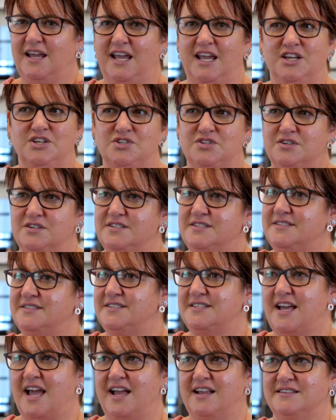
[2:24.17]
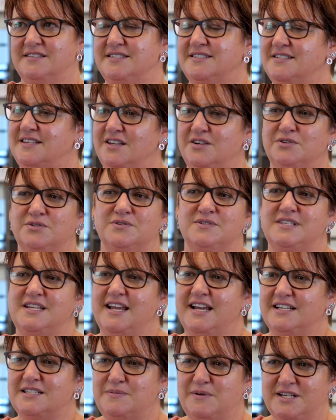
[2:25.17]
interests and skills
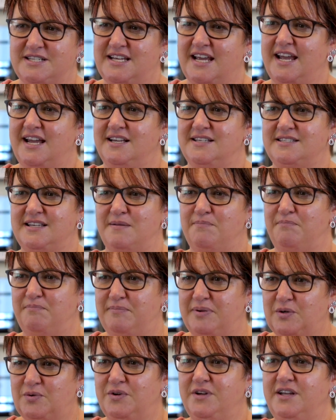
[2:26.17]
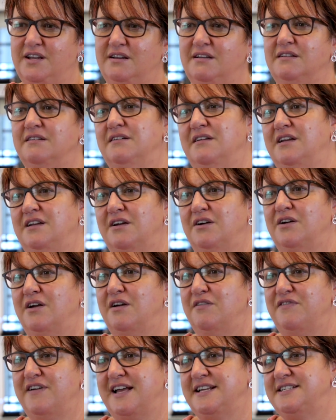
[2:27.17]
and expertise and building, you know,
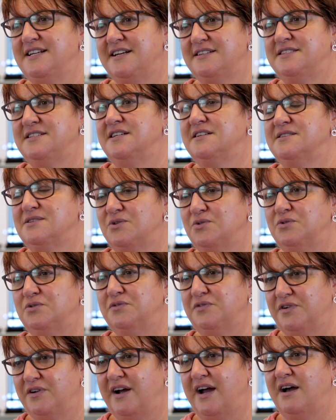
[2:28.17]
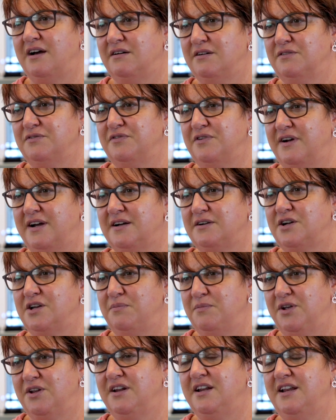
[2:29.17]
a fantastic school for our
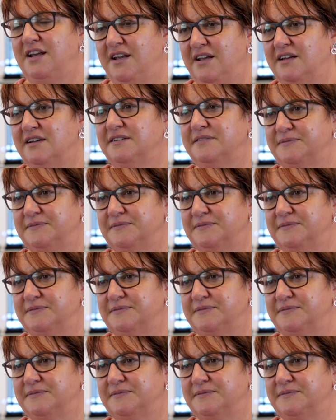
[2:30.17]
community.